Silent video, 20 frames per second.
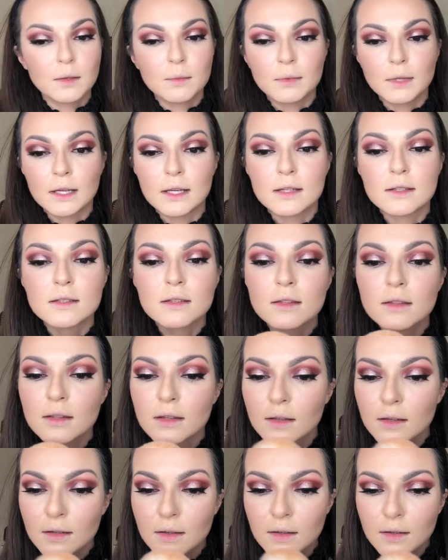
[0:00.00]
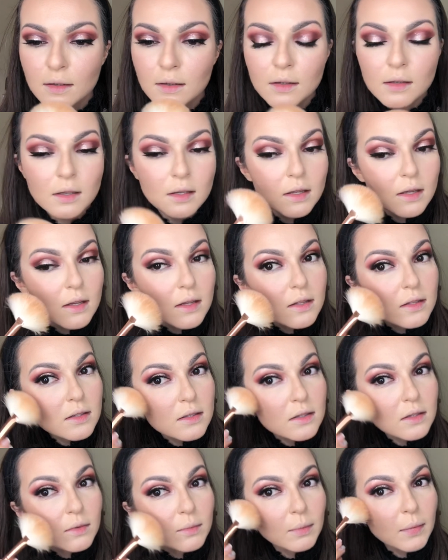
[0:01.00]
Apply it
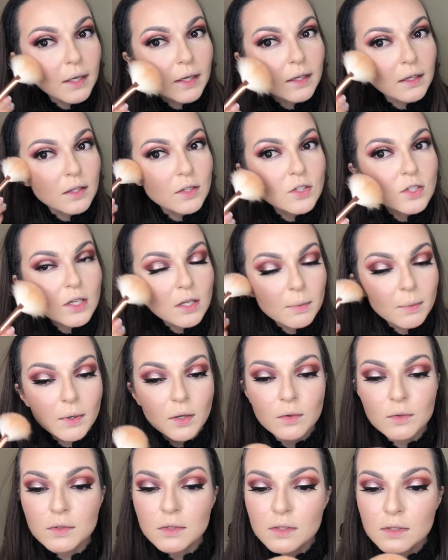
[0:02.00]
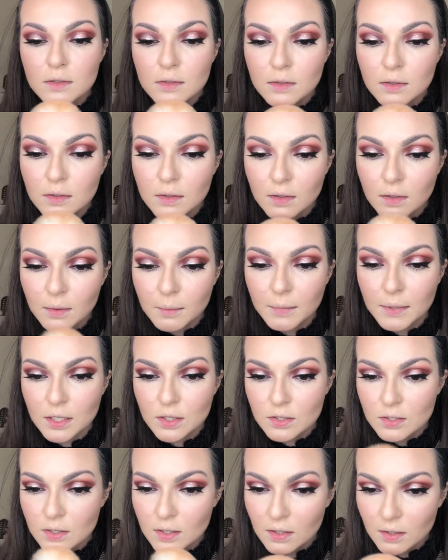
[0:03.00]
to my cheekbones, my
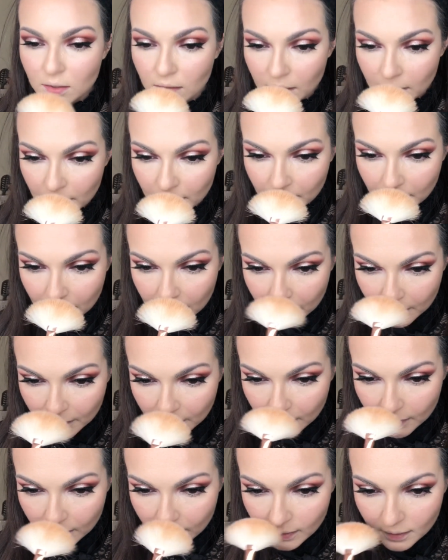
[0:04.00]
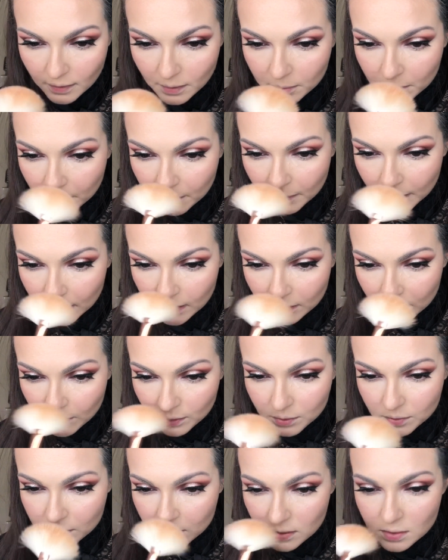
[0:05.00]
chin, tip of my
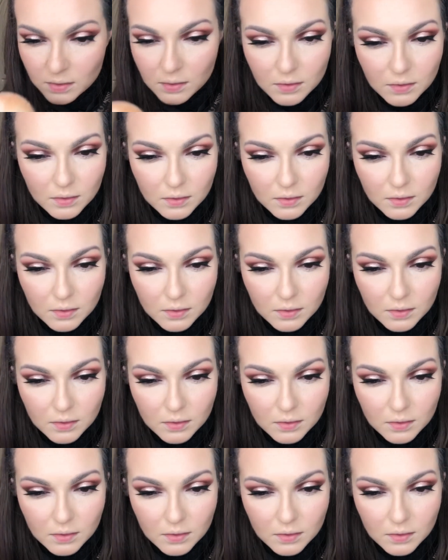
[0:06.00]
nose.